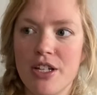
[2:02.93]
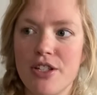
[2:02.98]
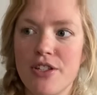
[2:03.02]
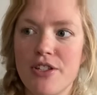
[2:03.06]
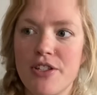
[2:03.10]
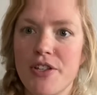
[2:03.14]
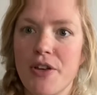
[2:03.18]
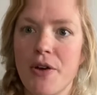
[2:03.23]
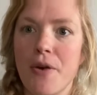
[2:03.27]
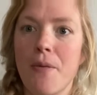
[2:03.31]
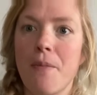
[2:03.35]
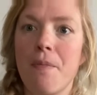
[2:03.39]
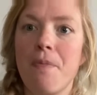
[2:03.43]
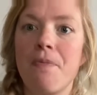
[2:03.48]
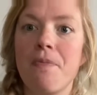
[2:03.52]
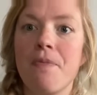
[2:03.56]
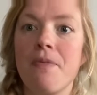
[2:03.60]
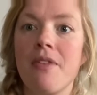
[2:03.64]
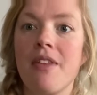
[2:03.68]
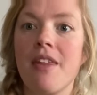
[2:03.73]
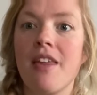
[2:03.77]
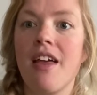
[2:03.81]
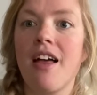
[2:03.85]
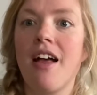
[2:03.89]
So
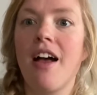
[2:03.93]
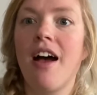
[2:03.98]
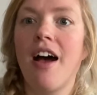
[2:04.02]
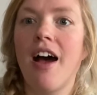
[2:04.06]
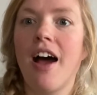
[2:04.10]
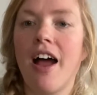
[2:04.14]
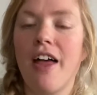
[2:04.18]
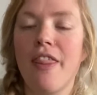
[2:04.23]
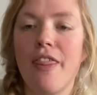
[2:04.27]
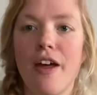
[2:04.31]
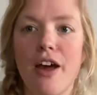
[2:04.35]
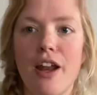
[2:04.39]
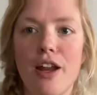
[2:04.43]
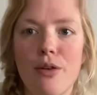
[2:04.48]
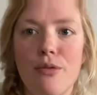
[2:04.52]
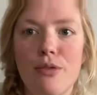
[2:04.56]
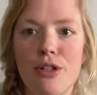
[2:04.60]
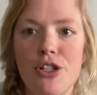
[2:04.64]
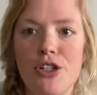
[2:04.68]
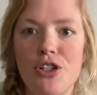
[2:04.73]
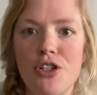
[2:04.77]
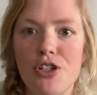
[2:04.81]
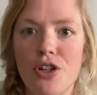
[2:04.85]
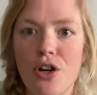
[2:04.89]
I thought I
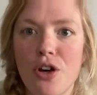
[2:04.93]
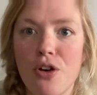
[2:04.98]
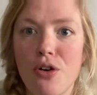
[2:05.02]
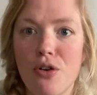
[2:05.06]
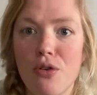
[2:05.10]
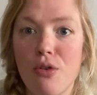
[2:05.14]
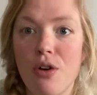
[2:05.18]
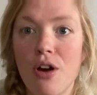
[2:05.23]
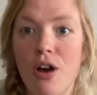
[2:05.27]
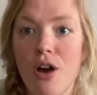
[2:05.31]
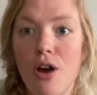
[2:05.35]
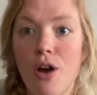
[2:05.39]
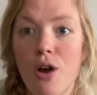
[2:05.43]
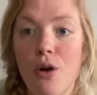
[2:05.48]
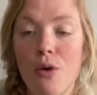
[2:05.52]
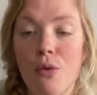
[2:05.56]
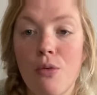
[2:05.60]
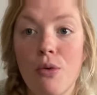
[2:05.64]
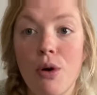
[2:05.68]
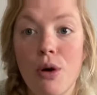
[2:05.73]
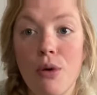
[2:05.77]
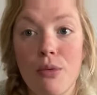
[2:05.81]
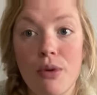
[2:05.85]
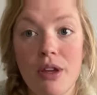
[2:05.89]
would show
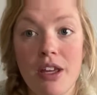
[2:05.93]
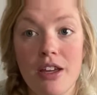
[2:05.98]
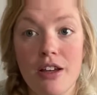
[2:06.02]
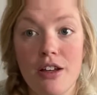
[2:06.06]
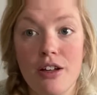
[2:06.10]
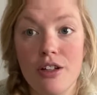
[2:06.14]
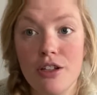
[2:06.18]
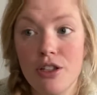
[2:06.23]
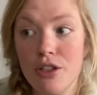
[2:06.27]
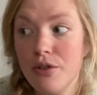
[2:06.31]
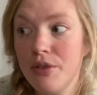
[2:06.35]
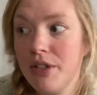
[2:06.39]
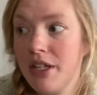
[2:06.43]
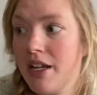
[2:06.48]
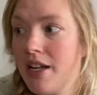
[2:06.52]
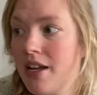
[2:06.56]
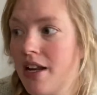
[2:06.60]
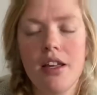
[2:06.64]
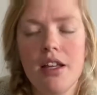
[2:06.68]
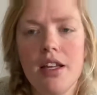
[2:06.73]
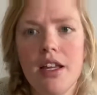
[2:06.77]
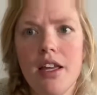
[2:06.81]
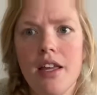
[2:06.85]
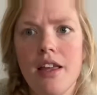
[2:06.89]
what we included.